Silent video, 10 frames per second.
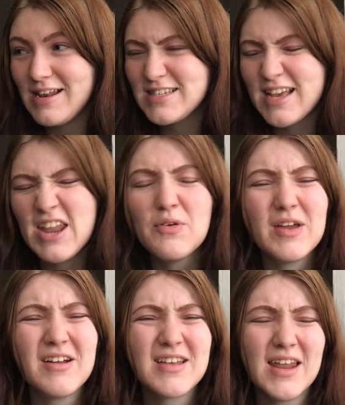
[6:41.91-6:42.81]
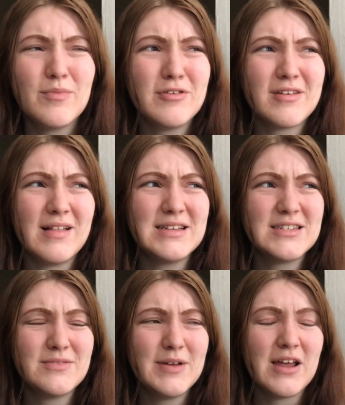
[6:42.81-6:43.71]
And it's a kind of weird kind of musical
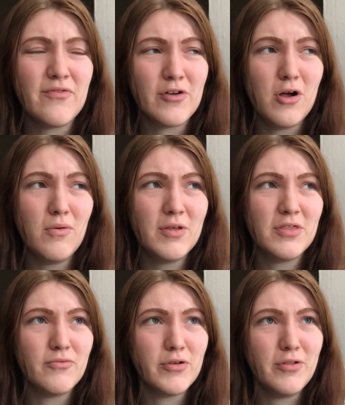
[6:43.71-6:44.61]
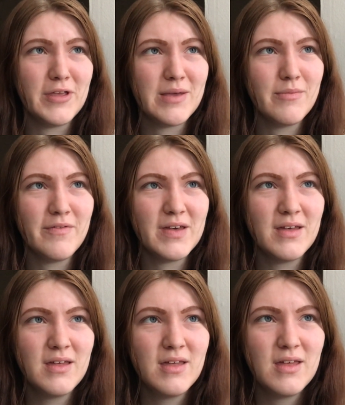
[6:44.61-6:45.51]
instrument. I forgot what the real name of it,
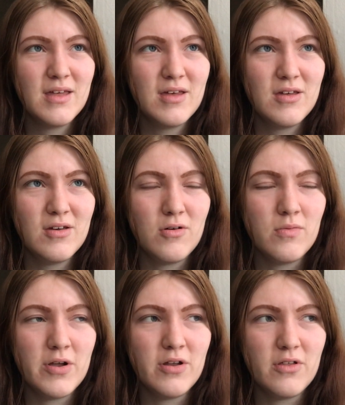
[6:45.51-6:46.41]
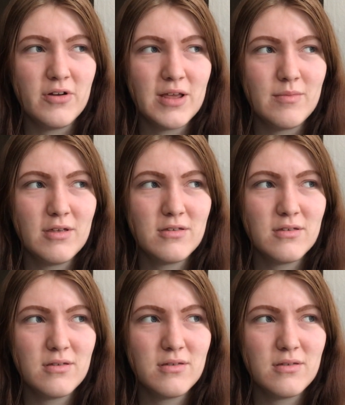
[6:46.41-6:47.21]
or what another name is.